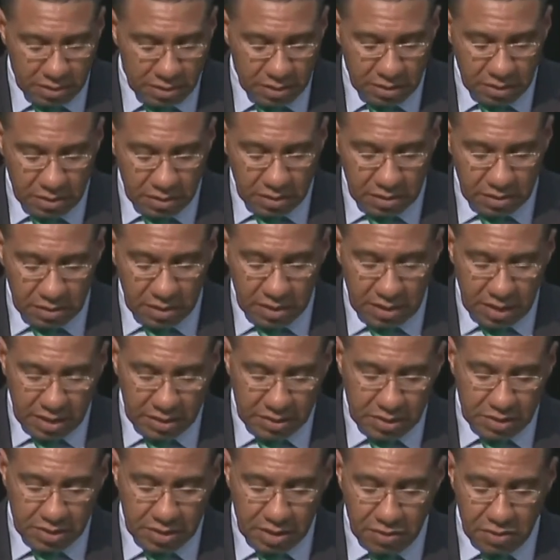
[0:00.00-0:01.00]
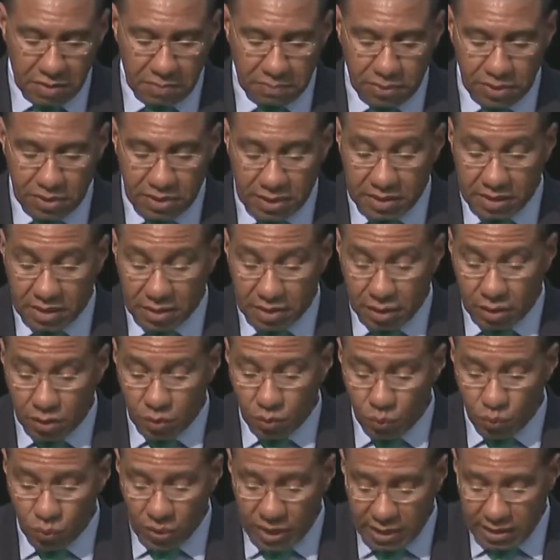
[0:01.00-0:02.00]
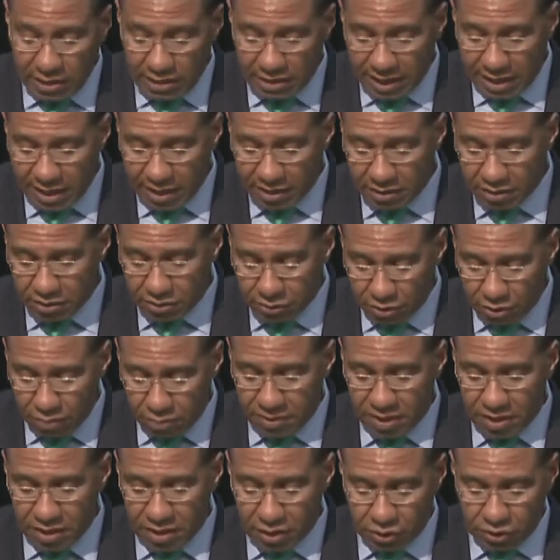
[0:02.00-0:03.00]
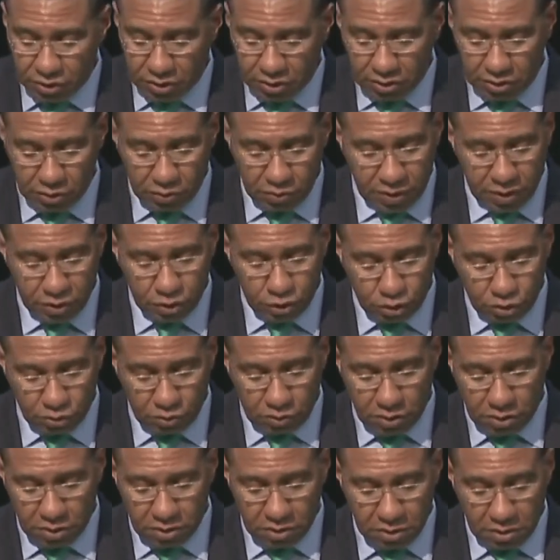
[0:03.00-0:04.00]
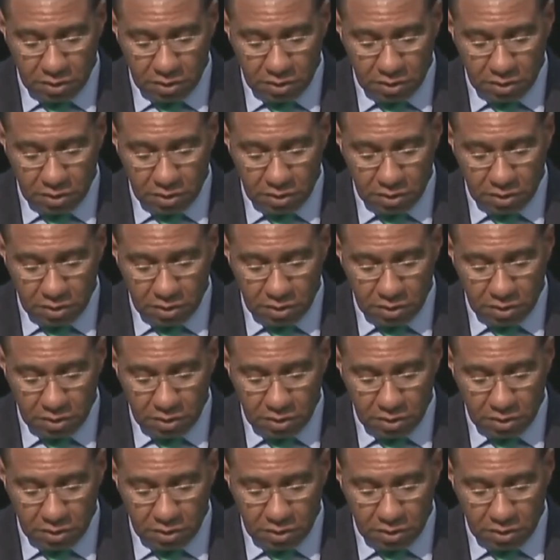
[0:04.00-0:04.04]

the necessary political will and determination to ensure